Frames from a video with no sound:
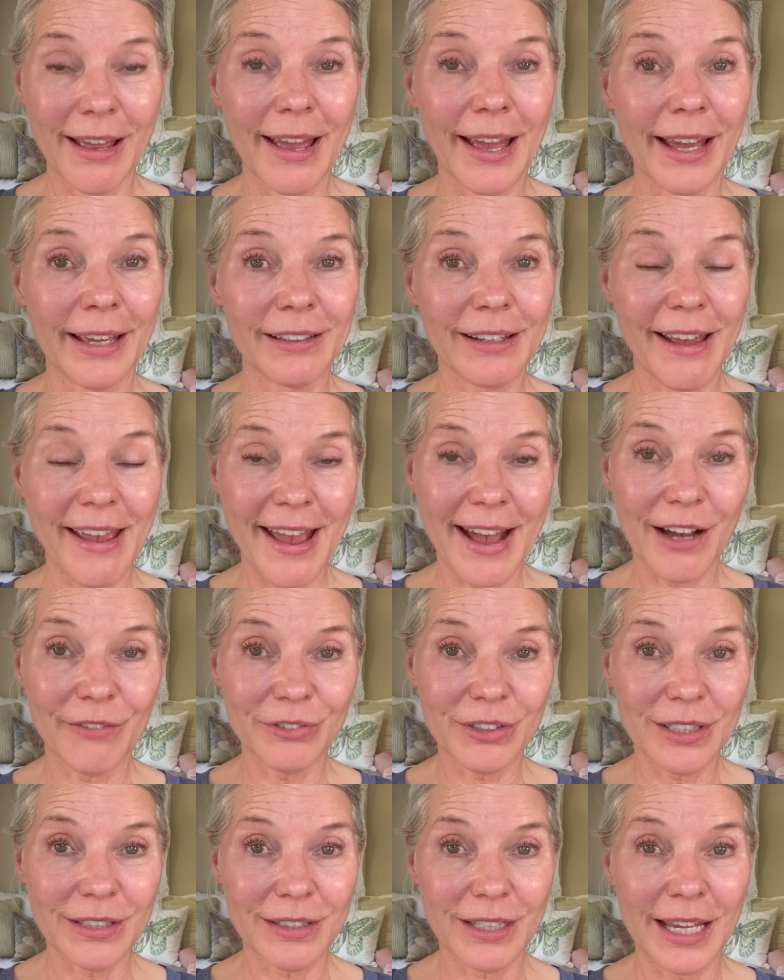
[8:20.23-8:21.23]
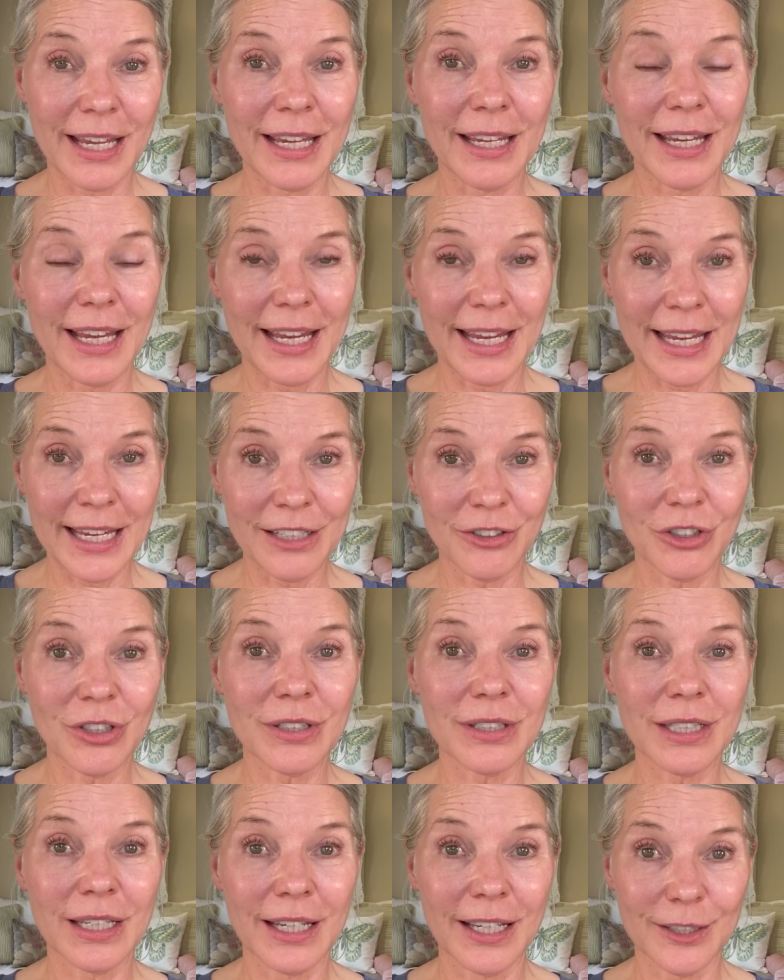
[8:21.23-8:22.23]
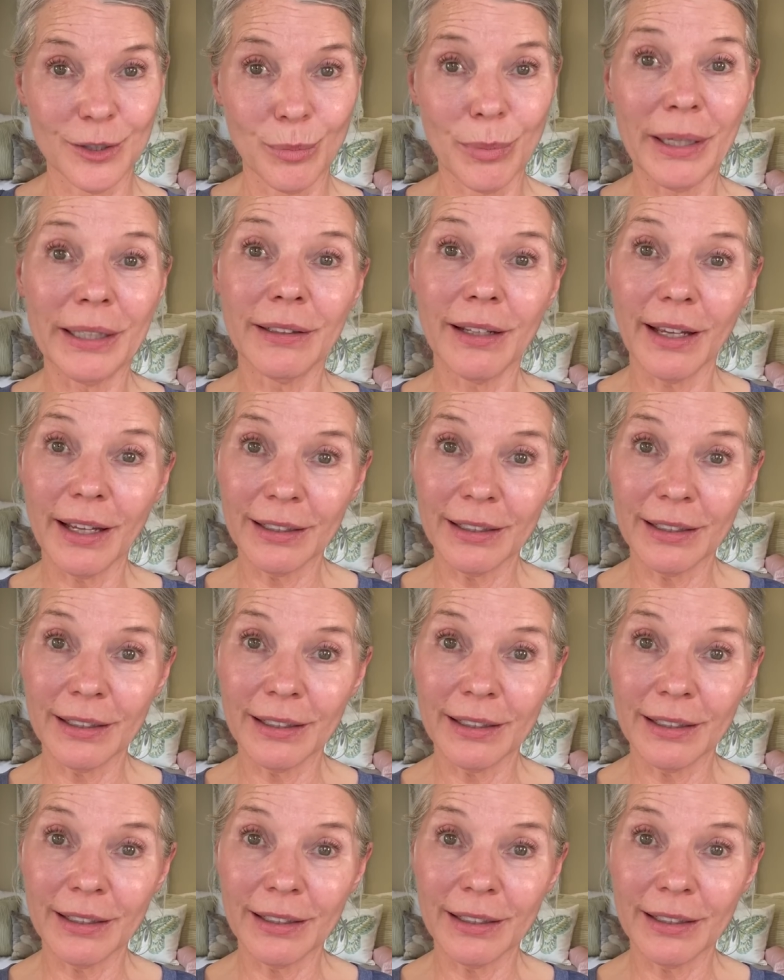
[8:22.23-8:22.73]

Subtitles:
And I have to say, Agency has been